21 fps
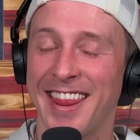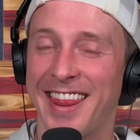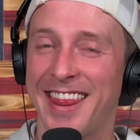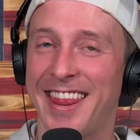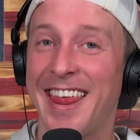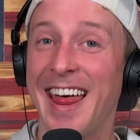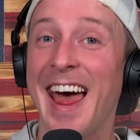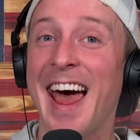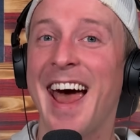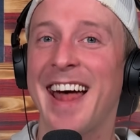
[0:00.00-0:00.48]

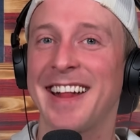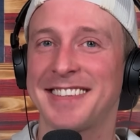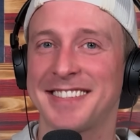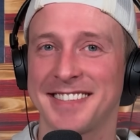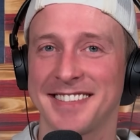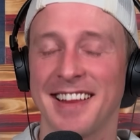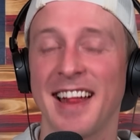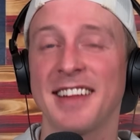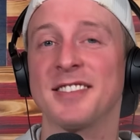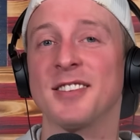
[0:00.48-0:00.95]

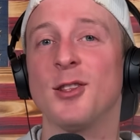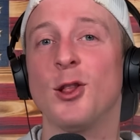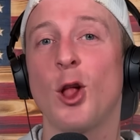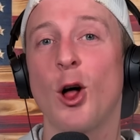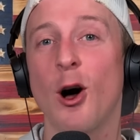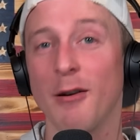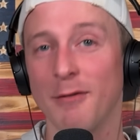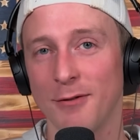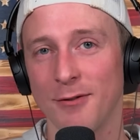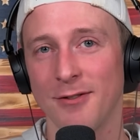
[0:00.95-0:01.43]
That's
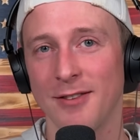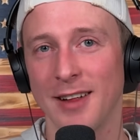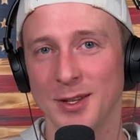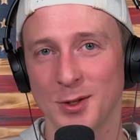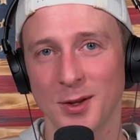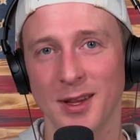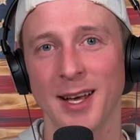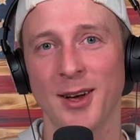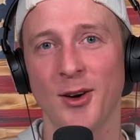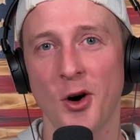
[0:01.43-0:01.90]
love.
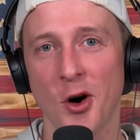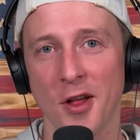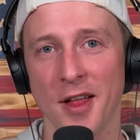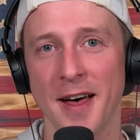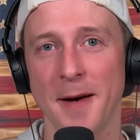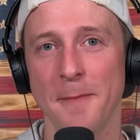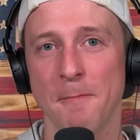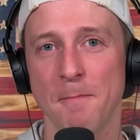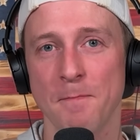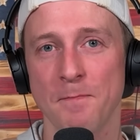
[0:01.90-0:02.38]
That's what they call
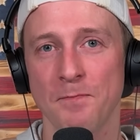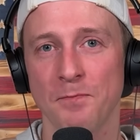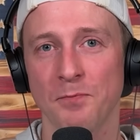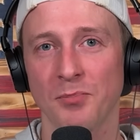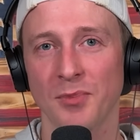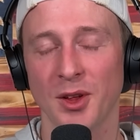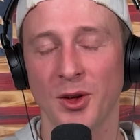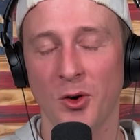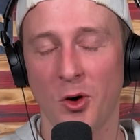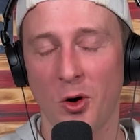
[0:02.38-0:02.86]
that.
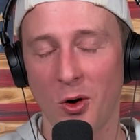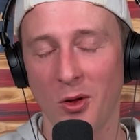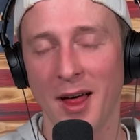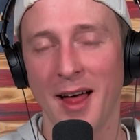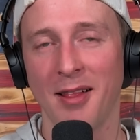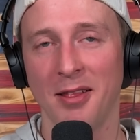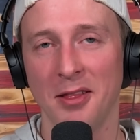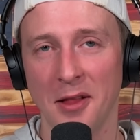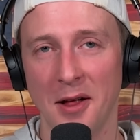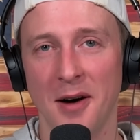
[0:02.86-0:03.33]
Call
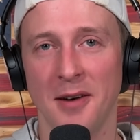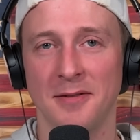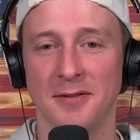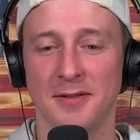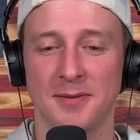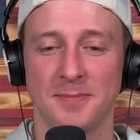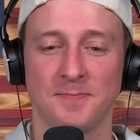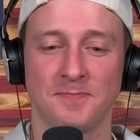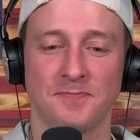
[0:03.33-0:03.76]
that love.